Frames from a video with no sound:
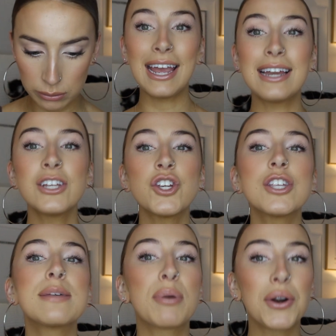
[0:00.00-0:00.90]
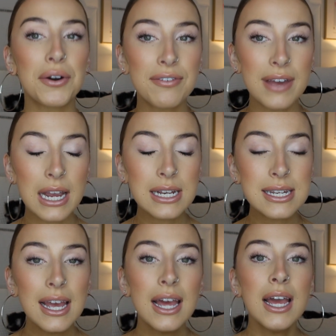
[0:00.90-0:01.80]
It is just the
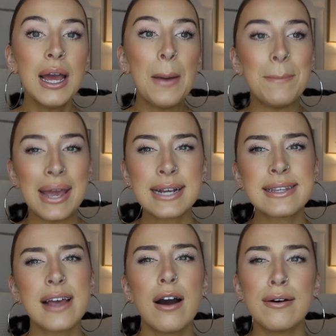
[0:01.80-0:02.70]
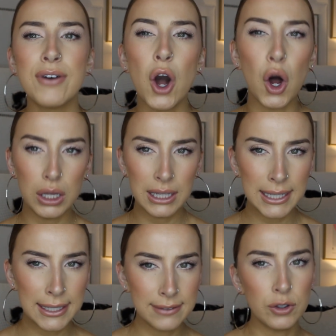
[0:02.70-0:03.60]
perfect mix of
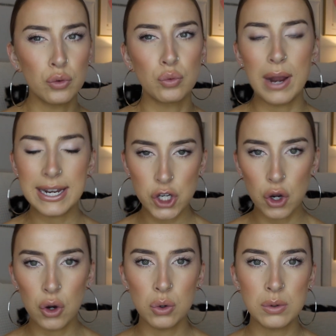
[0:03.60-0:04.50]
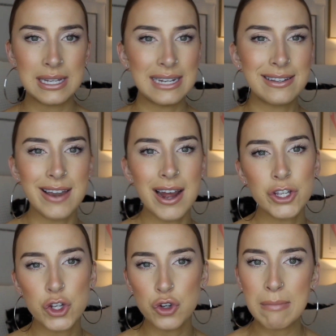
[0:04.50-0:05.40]
olive, red tones. It's
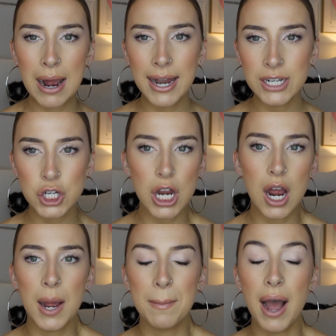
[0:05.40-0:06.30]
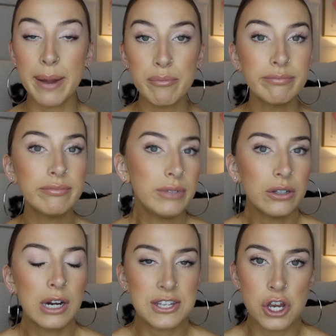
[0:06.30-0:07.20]
not too much.
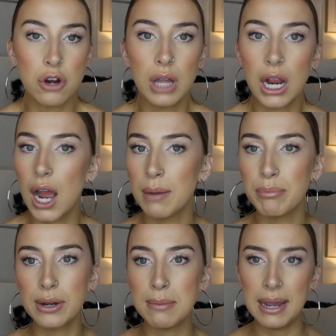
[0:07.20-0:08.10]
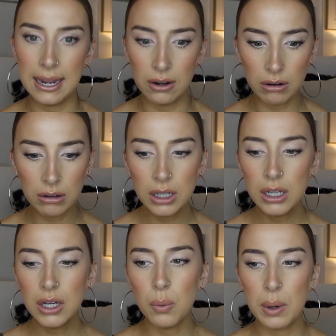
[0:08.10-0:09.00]
You guys know, like I'm pretty pale
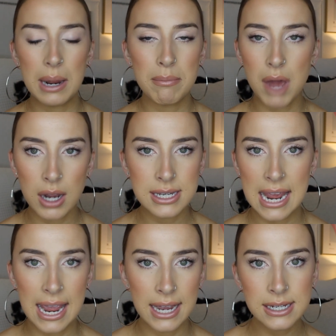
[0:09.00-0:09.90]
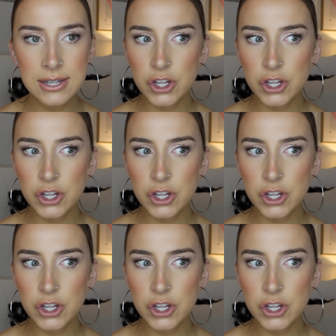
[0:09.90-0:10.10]
when I'm not tan.